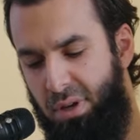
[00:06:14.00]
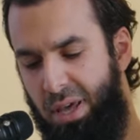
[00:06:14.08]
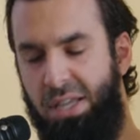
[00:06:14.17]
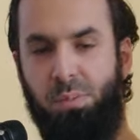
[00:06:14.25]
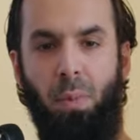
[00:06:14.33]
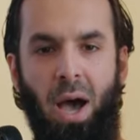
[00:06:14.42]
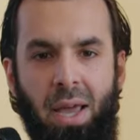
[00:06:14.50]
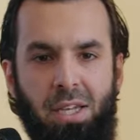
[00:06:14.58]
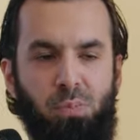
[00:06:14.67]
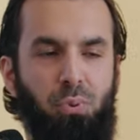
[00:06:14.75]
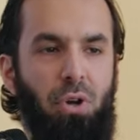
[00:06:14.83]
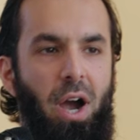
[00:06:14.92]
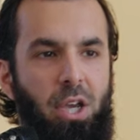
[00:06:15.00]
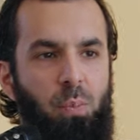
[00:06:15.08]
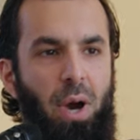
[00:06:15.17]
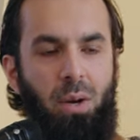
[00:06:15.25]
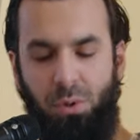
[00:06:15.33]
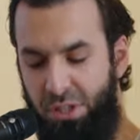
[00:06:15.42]
and his mind is
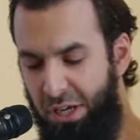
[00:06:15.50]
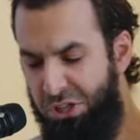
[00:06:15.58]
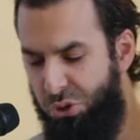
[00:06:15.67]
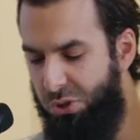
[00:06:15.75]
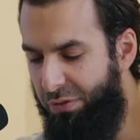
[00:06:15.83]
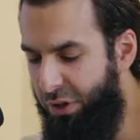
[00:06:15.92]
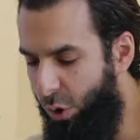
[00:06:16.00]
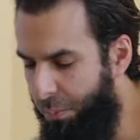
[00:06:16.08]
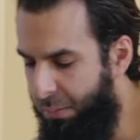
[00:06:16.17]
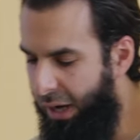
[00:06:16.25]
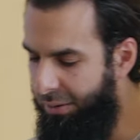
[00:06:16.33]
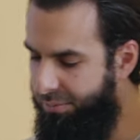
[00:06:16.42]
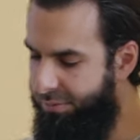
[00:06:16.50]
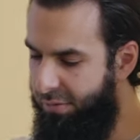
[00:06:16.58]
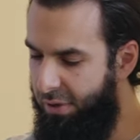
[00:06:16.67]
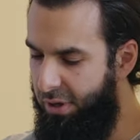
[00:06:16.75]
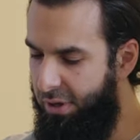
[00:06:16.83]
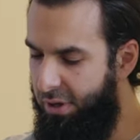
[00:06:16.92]
preoccupied with the issues of the ummah.
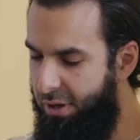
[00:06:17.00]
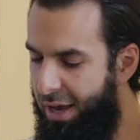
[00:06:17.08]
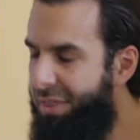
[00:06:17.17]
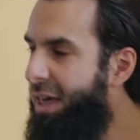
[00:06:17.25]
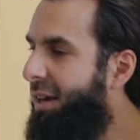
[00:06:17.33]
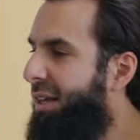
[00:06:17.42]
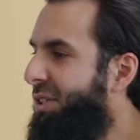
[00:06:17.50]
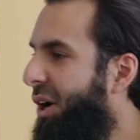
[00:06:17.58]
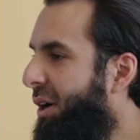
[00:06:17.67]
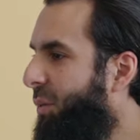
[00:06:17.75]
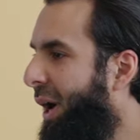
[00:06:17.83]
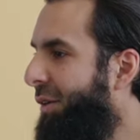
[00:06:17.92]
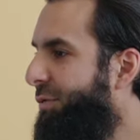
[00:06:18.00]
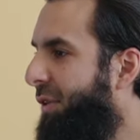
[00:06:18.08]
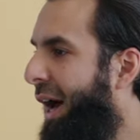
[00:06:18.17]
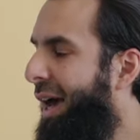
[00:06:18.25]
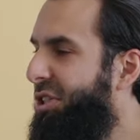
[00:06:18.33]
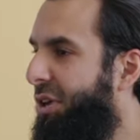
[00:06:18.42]
And then his young wife,
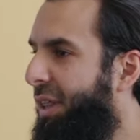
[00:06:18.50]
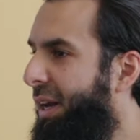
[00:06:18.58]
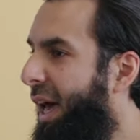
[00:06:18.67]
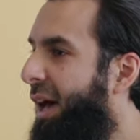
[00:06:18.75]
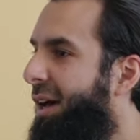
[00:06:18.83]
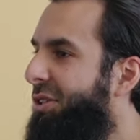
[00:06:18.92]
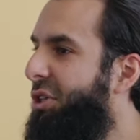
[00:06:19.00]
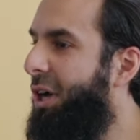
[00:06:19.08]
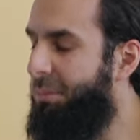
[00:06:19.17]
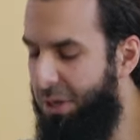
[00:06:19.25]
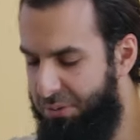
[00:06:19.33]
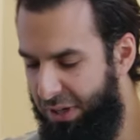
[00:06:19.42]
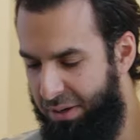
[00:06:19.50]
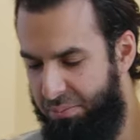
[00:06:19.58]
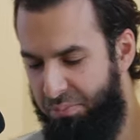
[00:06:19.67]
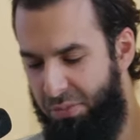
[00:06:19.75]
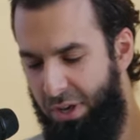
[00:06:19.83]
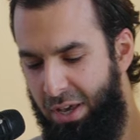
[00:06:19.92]
Aisha anha, she comes up to
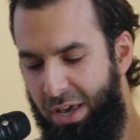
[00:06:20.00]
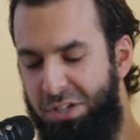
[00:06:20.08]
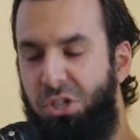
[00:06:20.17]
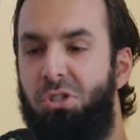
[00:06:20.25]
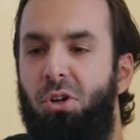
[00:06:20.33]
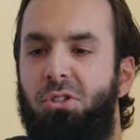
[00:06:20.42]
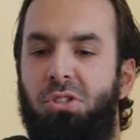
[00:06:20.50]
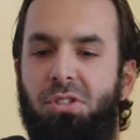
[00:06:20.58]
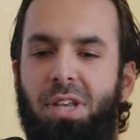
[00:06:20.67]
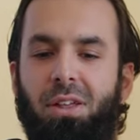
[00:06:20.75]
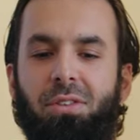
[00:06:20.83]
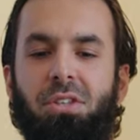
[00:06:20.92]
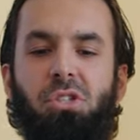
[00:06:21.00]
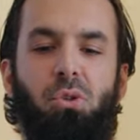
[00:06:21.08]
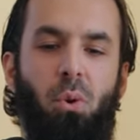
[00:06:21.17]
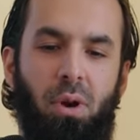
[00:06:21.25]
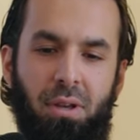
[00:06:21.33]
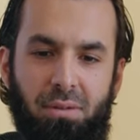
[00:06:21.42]
him and she starts telling this
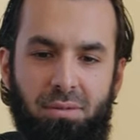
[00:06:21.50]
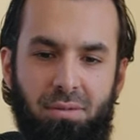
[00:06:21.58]
story.